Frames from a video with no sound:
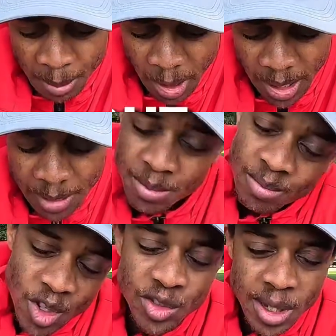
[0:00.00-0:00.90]
But
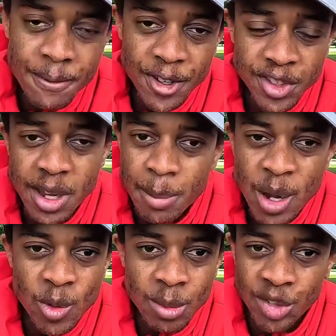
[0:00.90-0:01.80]
usually I'm fishing a
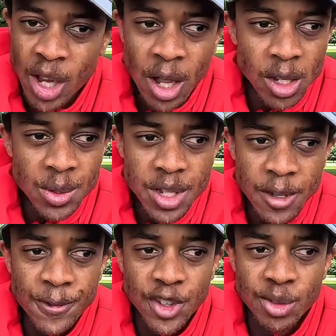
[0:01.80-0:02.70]
big worm shallow. You
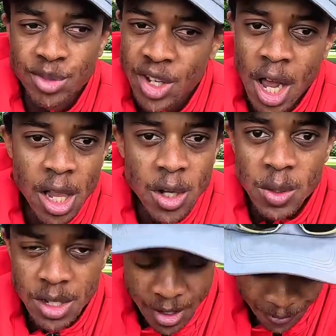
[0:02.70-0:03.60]
can fish them shallow,
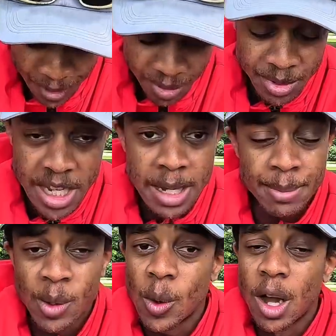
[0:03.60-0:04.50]
you can fish them deep
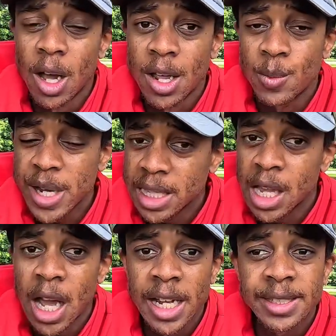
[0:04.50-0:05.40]
on weed
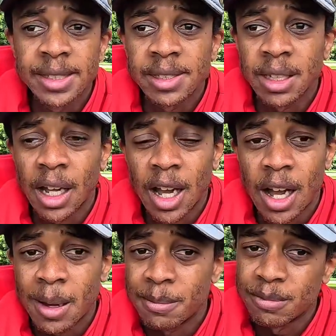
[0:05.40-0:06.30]
lines,
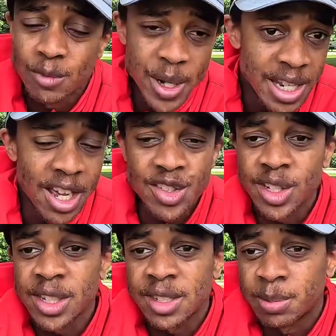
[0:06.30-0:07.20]
weed
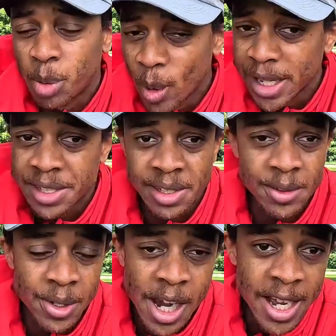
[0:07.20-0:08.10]
edges, points
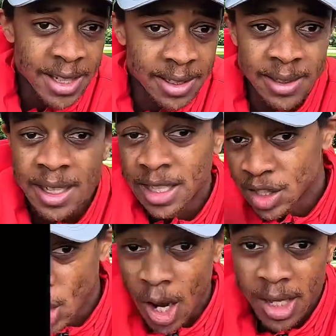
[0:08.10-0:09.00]
of grass.
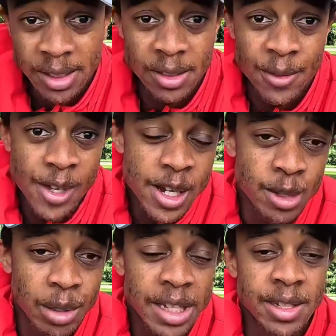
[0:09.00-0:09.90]
Docks are very
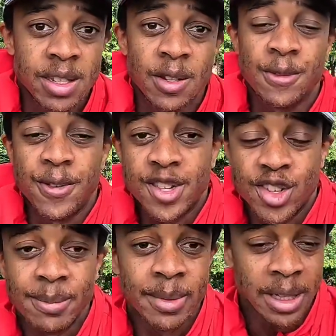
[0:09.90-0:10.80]
good places to fish
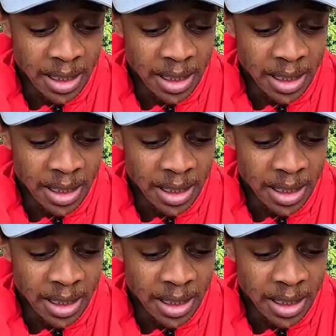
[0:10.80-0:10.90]
them.